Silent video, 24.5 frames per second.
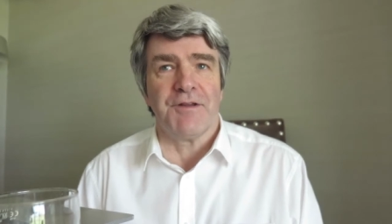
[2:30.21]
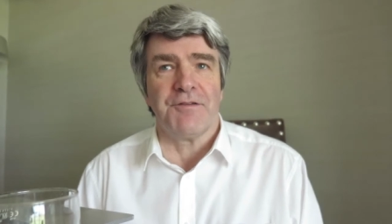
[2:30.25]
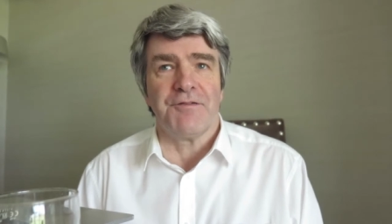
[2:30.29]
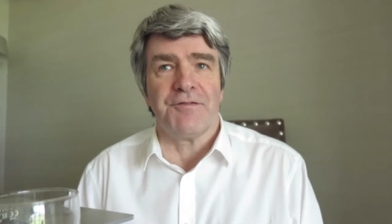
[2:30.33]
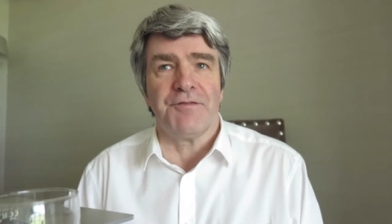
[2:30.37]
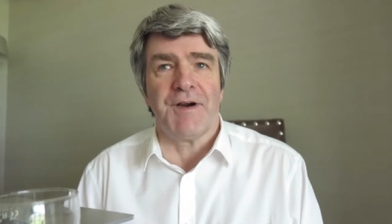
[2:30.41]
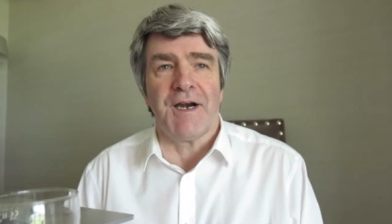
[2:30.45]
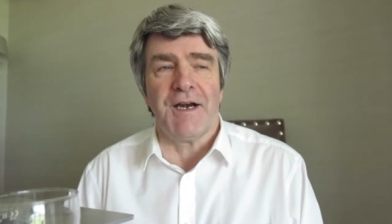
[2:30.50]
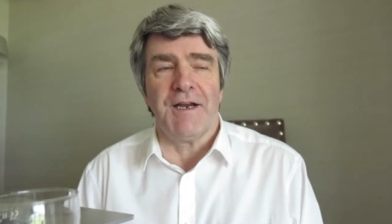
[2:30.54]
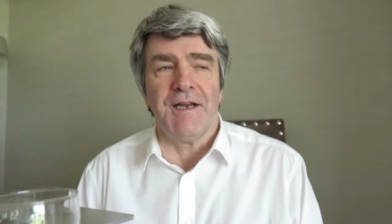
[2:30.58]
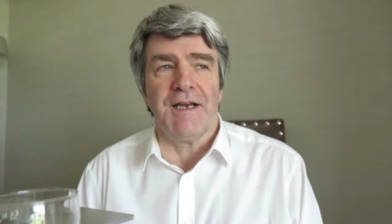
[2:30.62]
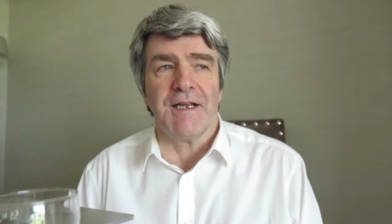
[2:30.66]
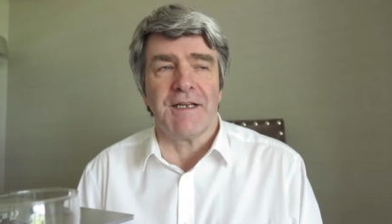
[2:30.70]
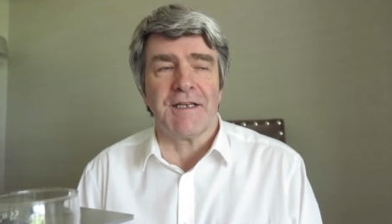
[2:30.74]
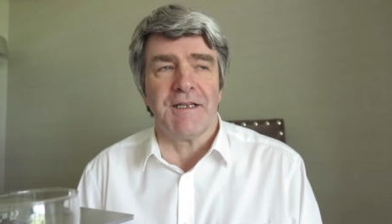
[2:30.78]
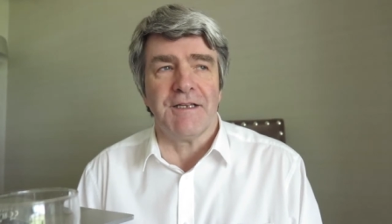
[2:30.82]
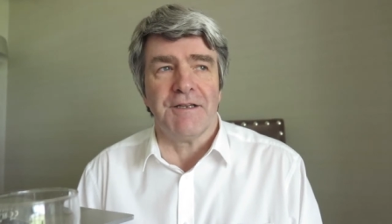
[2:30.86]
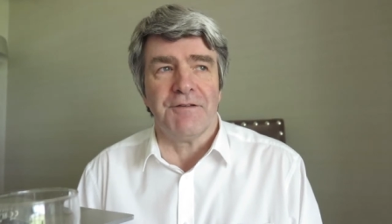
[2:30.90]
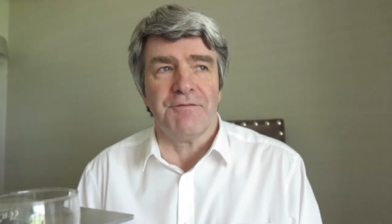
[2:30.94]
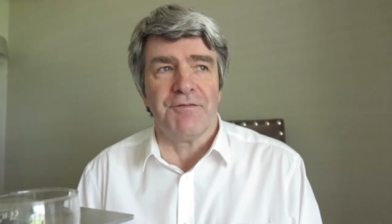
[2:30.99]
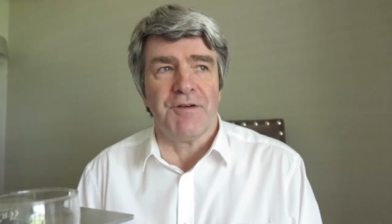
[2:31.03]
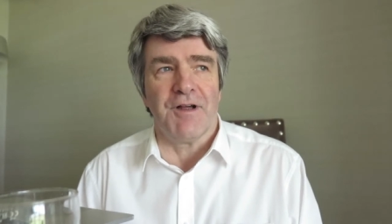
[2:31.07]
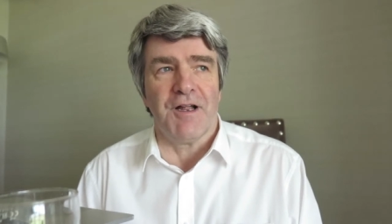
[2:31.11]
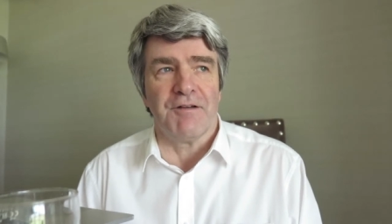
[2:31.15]
There's very
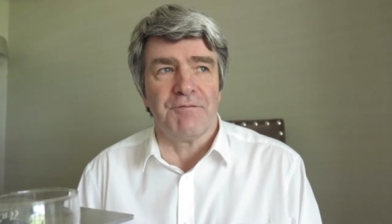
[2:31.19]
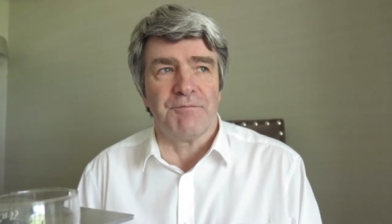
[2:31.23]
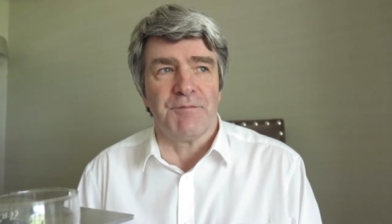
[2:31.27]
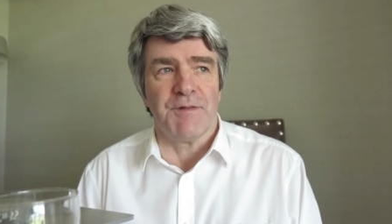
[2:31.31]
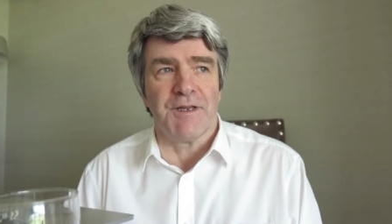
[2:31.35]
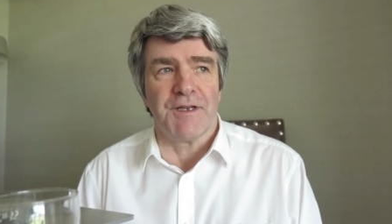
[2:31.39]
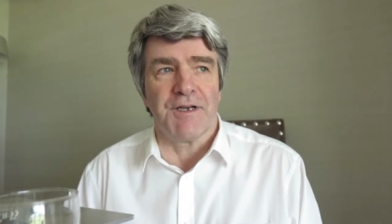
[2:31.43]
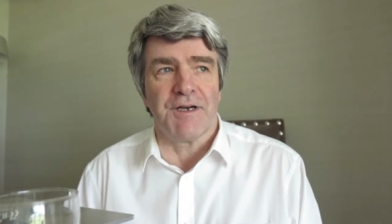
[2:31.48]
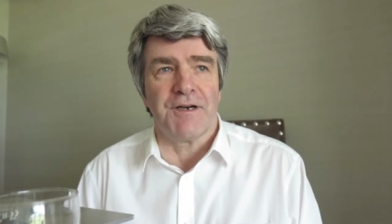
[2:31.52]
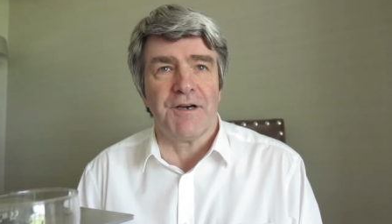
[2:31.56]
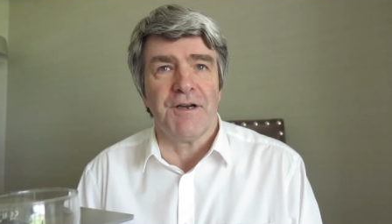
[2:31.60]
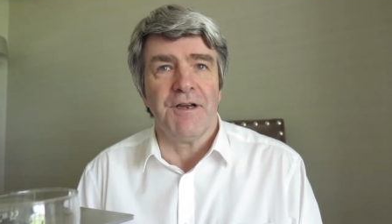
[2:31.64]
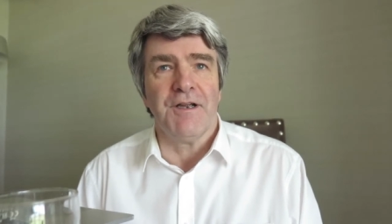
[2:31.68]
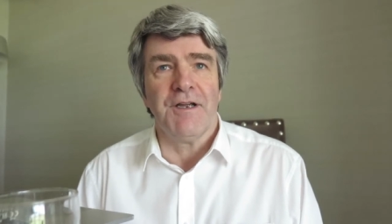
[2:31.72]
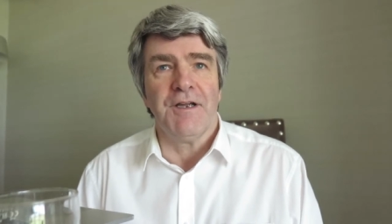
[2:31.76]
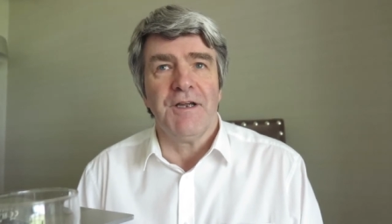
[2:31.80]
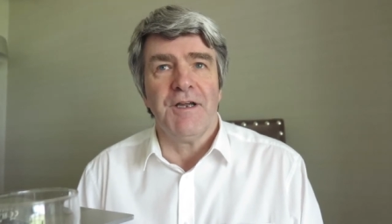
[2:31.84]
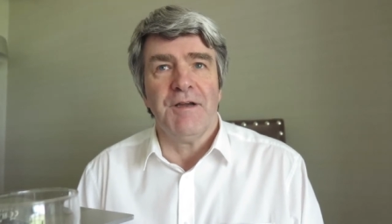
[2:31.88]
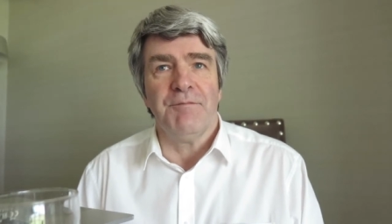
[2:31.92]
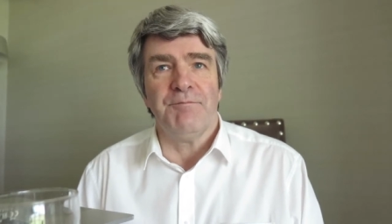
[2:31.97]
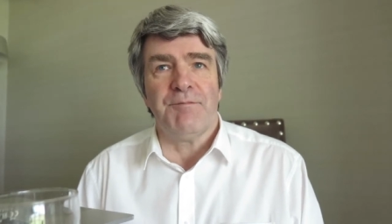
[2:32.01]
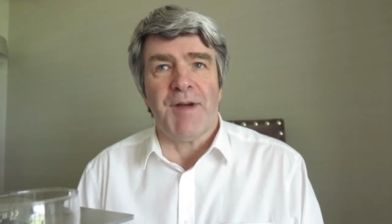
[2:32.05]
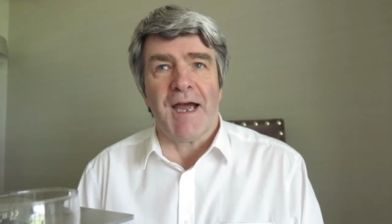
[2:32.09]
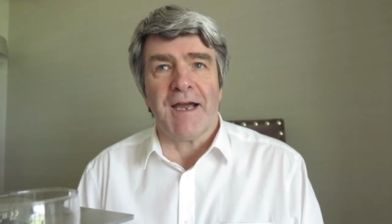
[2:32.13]
little involvement there,
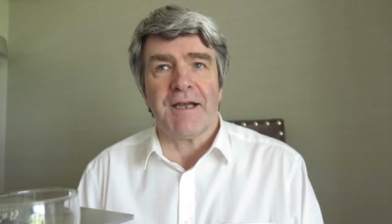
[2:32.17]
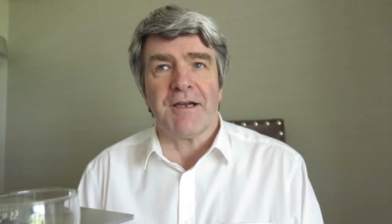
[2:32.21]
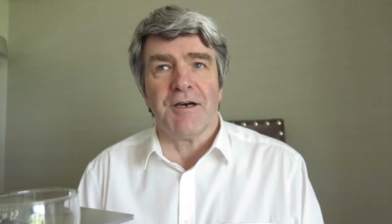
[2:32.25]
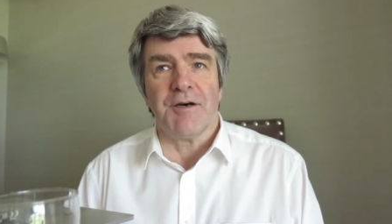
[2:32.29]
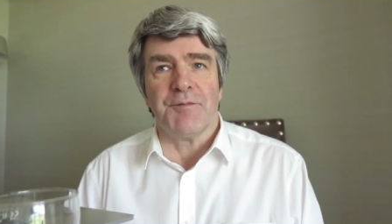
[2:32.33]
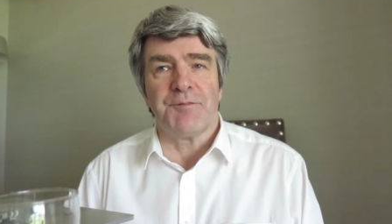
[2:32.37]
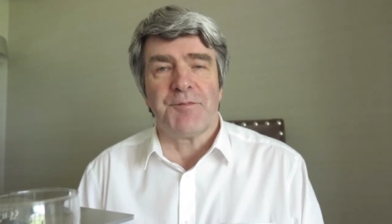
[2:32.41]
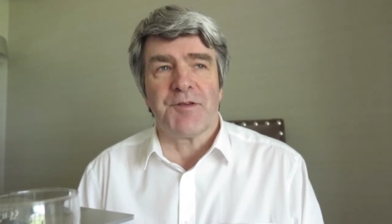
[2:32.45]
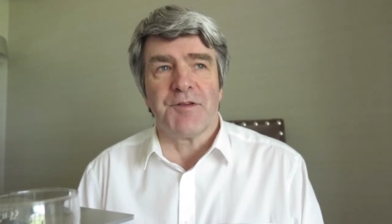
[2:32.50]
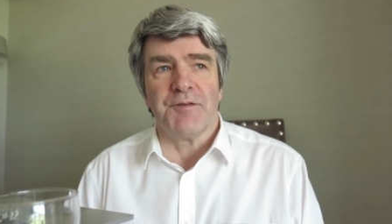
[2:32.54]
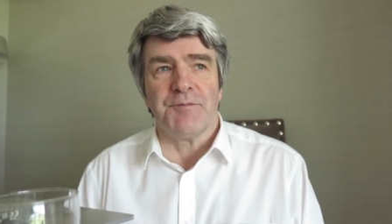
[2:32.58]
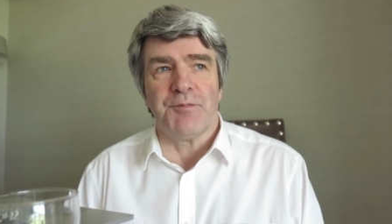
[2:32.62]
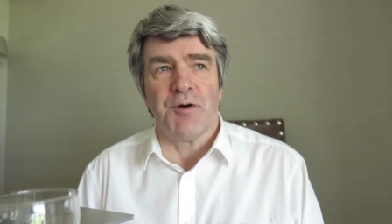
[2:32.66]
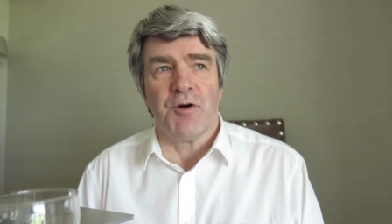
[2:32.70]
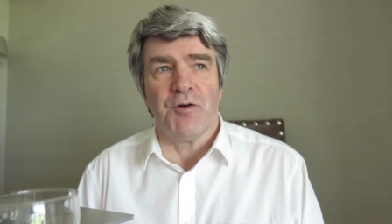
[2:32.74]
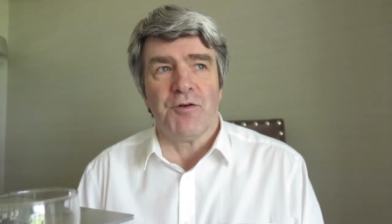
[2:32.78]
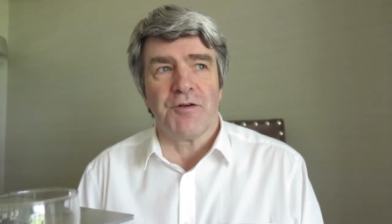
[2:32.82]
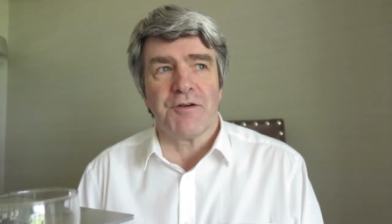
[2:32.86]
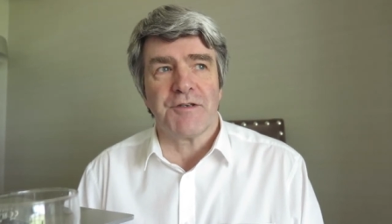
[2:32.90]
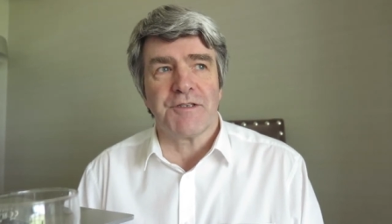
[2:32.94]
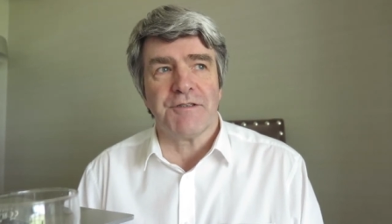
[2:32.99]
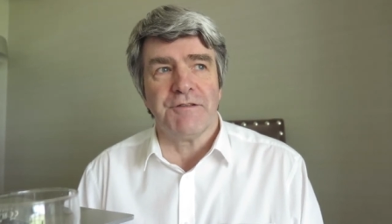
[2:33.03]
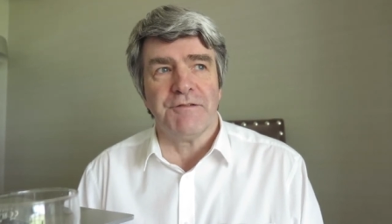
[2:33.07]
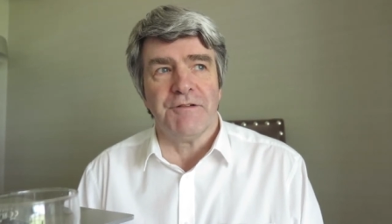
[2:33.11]
backup
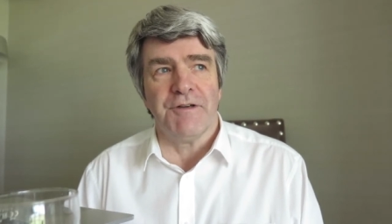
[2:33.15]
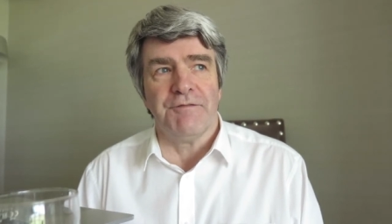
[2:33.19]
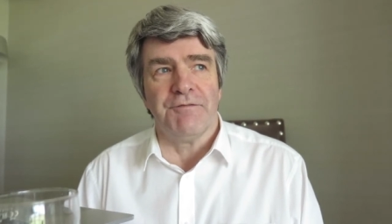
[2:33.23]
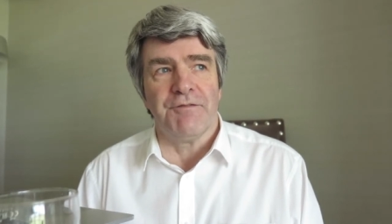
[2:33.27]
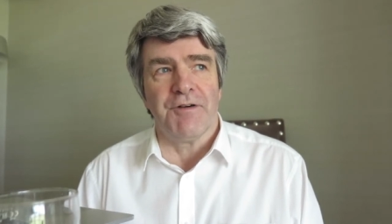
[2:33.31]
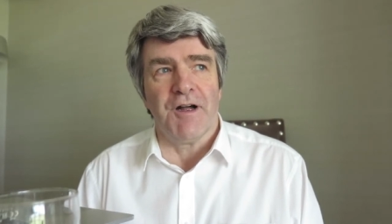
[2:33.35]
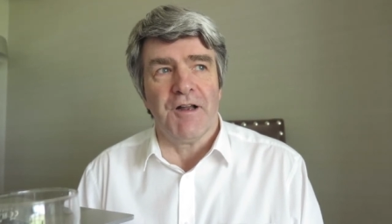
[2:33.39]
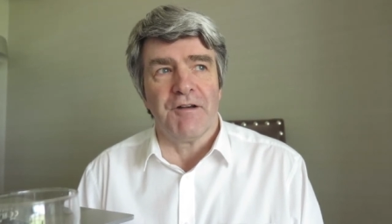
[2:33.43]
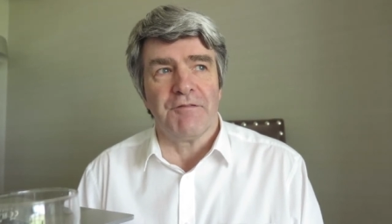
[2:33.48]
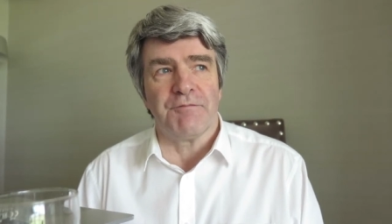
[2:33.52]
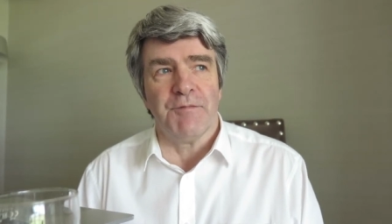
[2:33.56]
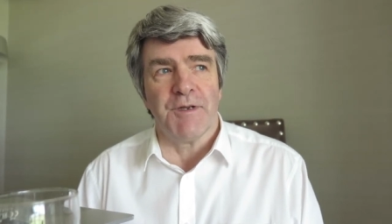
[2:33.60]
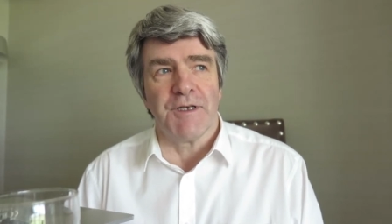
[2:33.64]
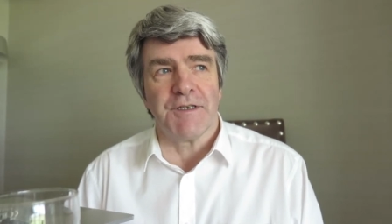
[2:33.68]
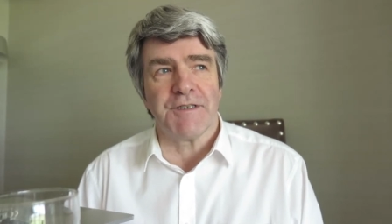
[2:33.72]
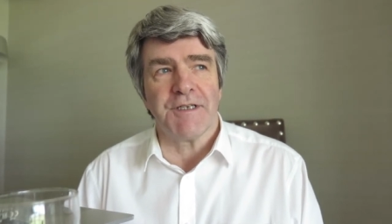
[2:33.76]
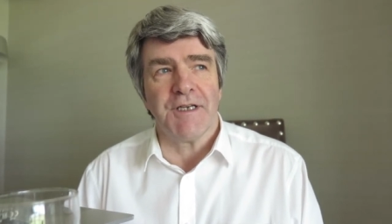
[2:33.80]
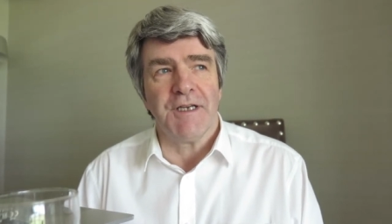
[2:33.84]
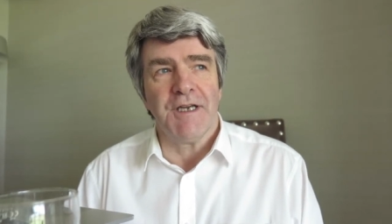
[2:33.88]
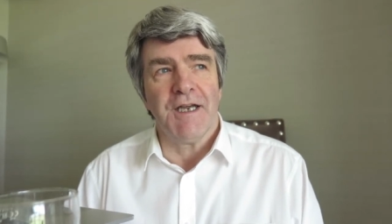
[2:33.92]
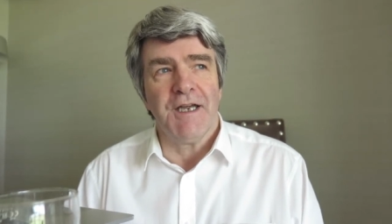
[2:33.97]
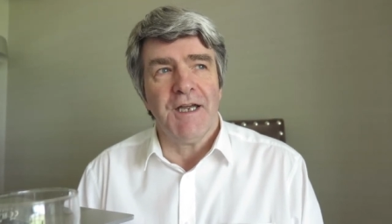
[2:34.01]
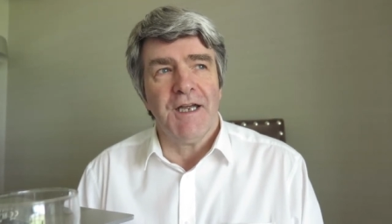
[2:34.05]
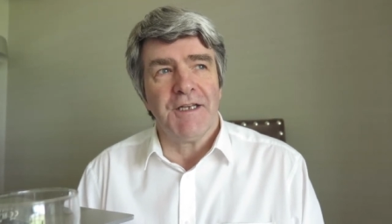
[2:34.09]
support involvement.
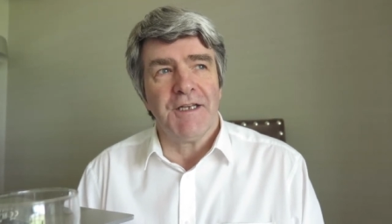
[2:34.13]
